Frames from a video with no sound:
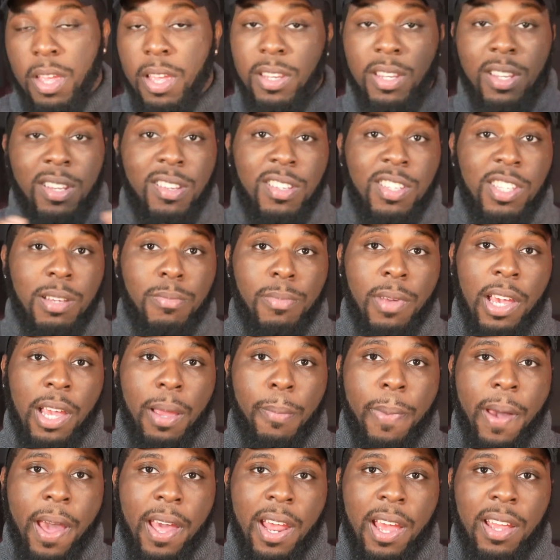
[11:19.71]
it didn't seem like a
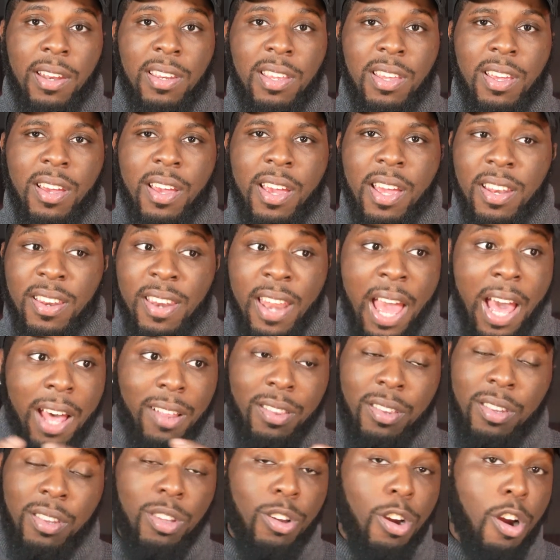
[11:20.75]
bad idea. And now
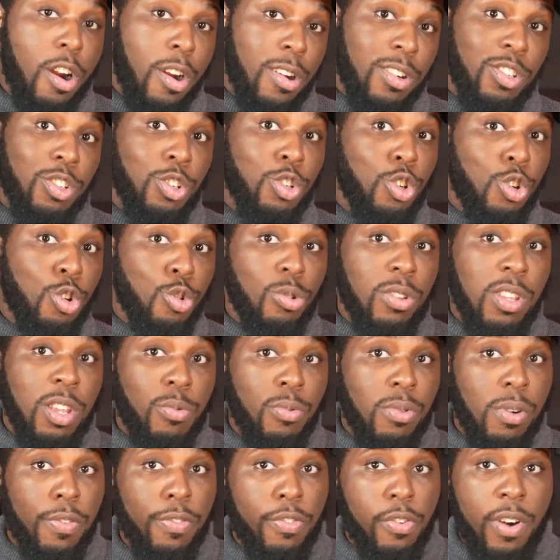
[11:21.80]
that the car is newly
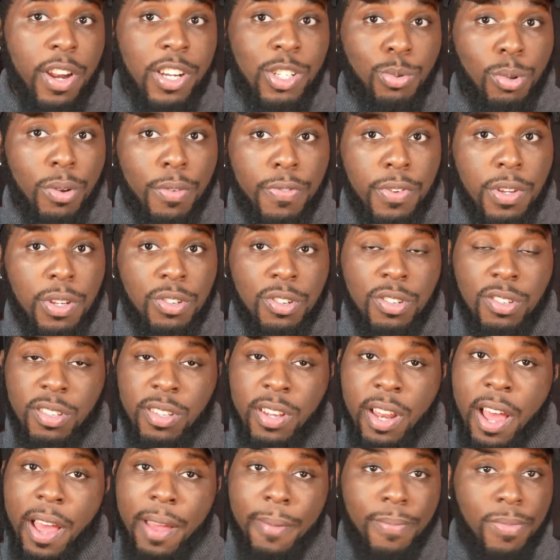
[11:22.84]
refreshed with features that
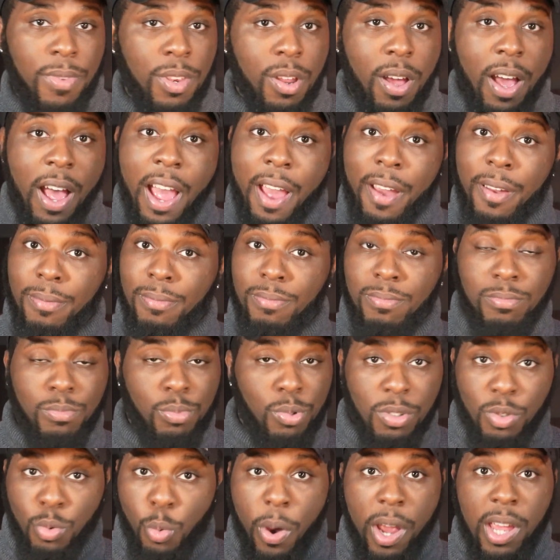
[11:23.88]
I
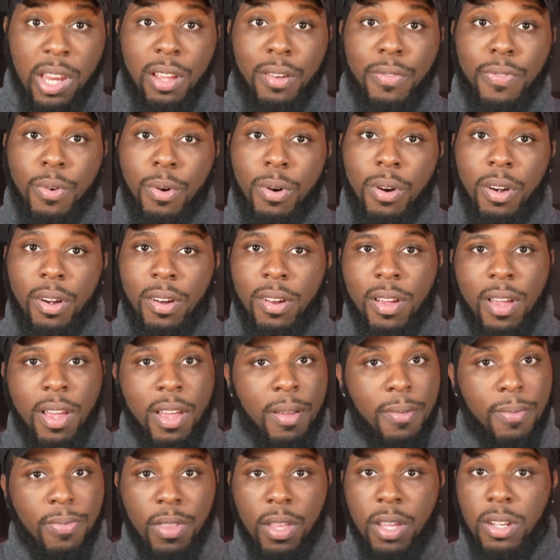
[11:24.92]
was waiting for,
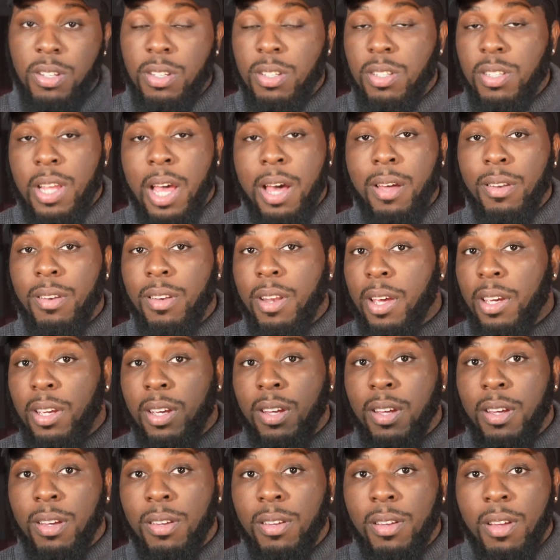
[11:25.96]
it just sounded like
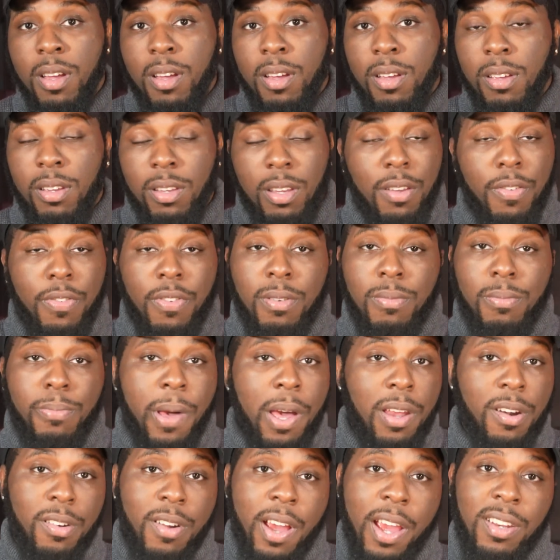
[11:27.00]
a even
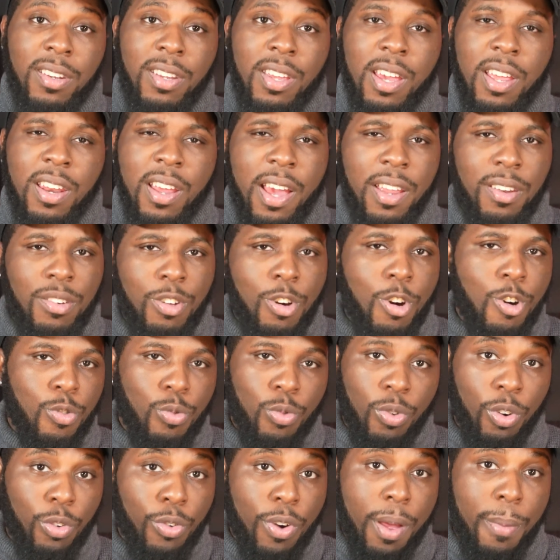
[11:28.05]
better idea, and I don't
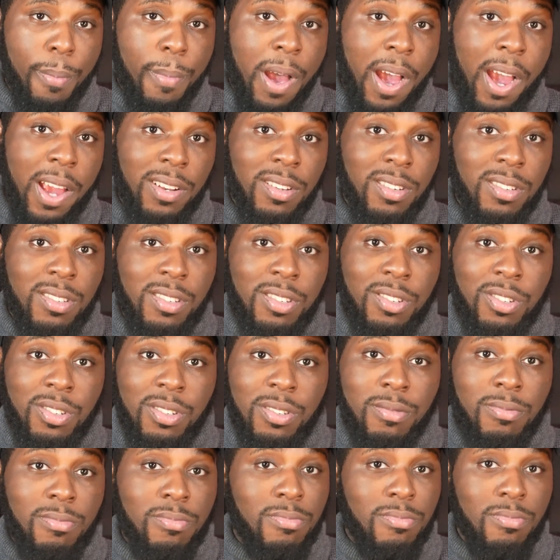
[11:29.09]
regret my
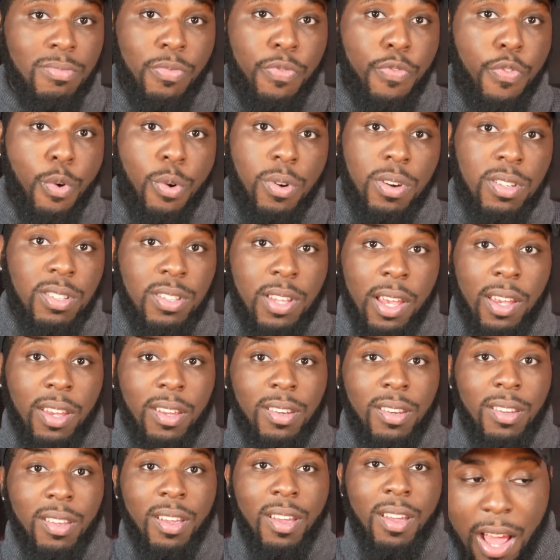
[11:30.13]
decision for a
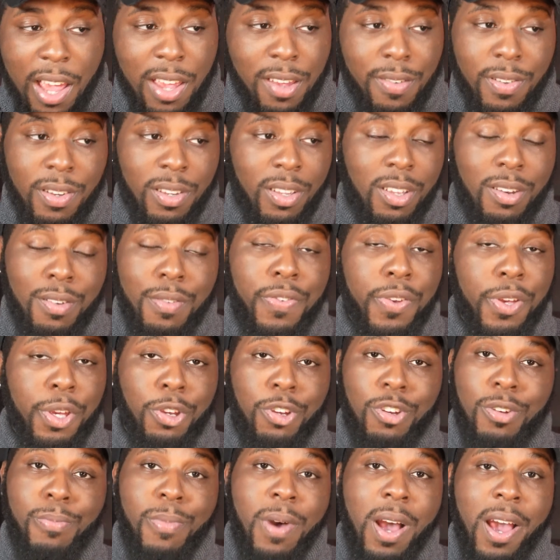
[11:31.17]
second. I even
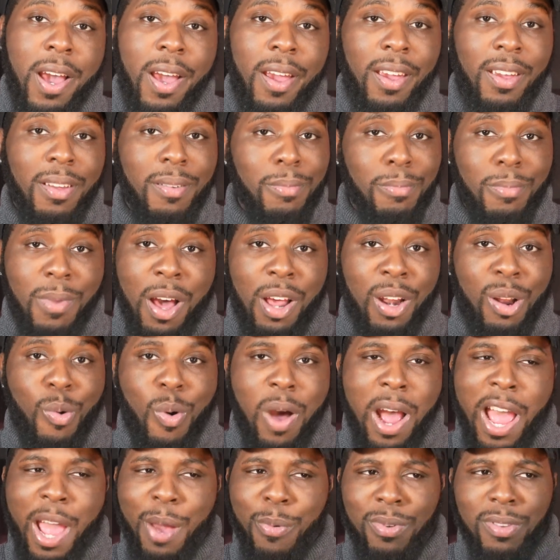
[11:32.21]
configured my Model
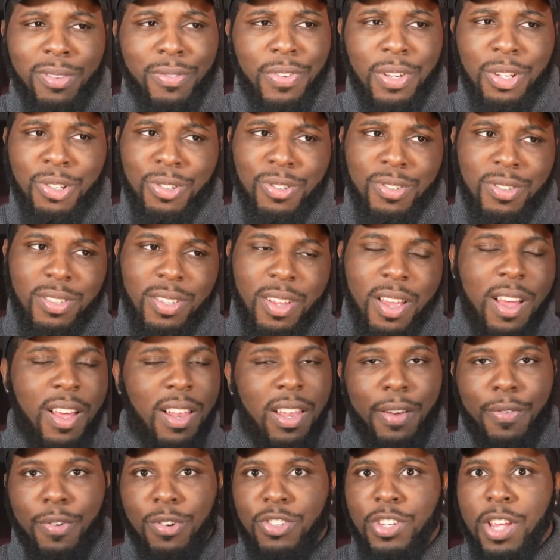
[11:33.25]
Y with features.
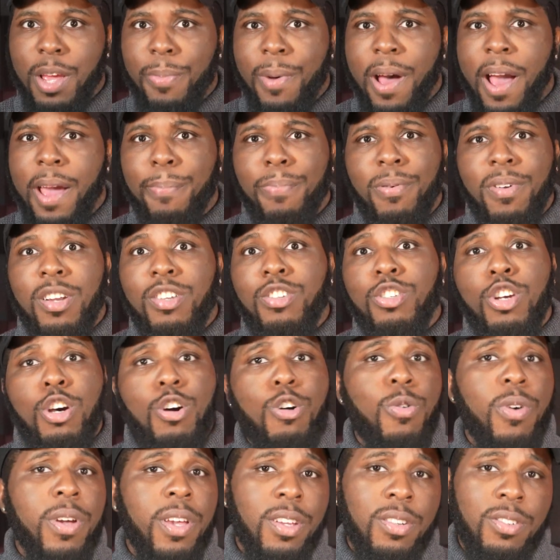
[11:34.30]
Like, for example, I put a
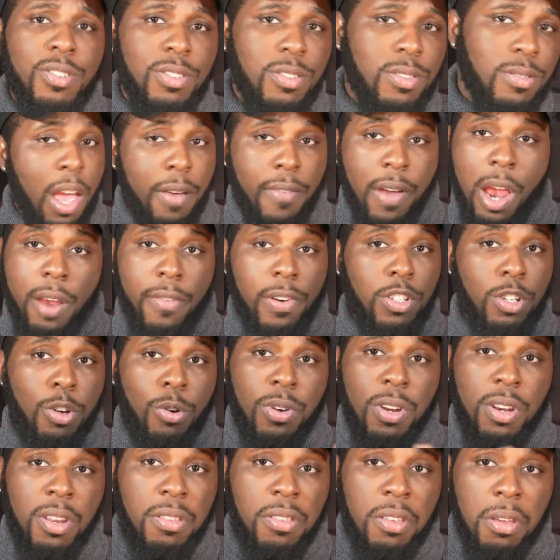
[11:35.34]
tow hitch. Have I ever
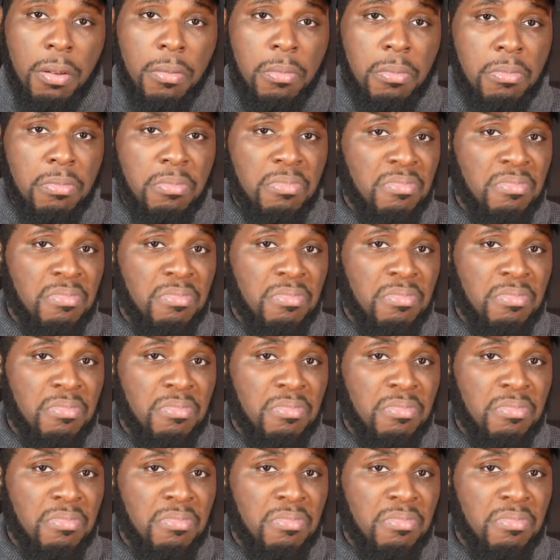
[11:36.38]
towed anything?